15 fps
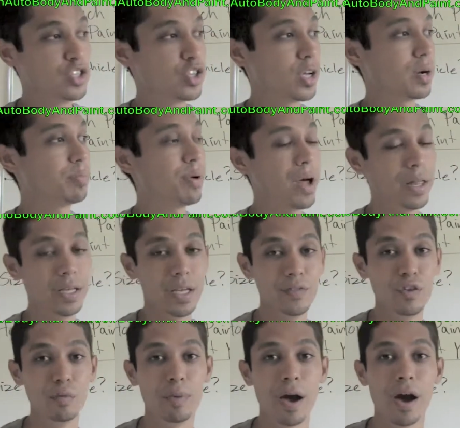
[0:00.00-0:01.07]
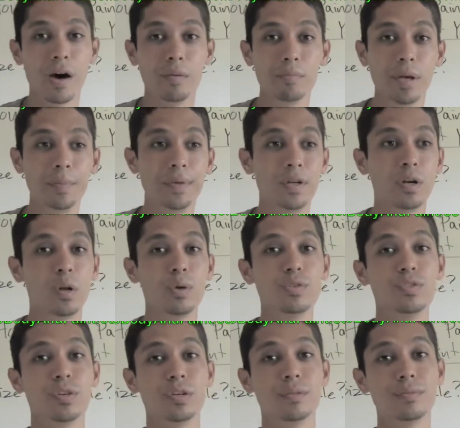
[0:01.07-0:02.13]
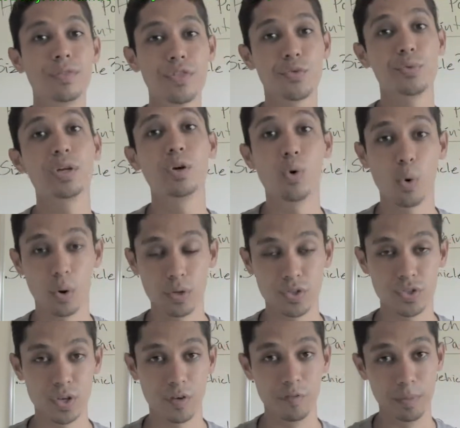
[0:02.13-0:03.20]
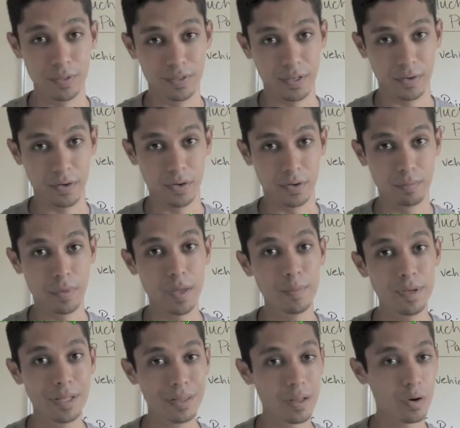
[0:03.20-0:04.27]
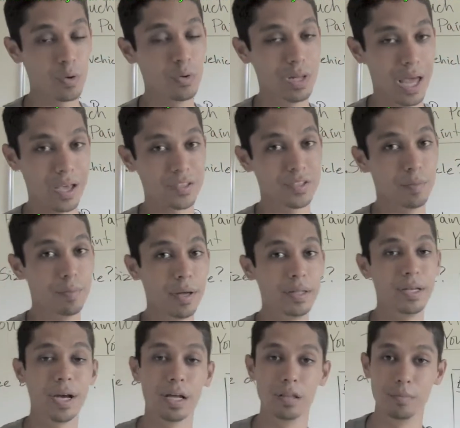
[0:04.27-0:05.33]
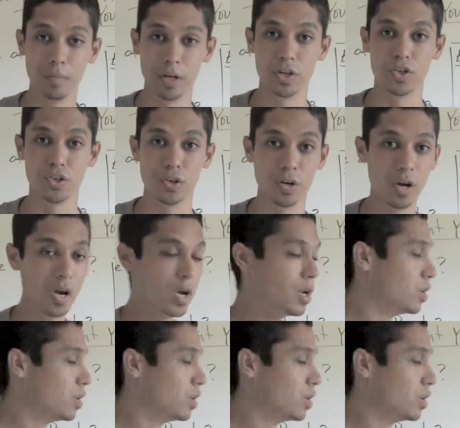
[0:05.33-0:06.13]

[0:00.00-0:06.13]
it's going to probably give you about maybe close to 3 quarts of material, maybe a little less depending on the mixture.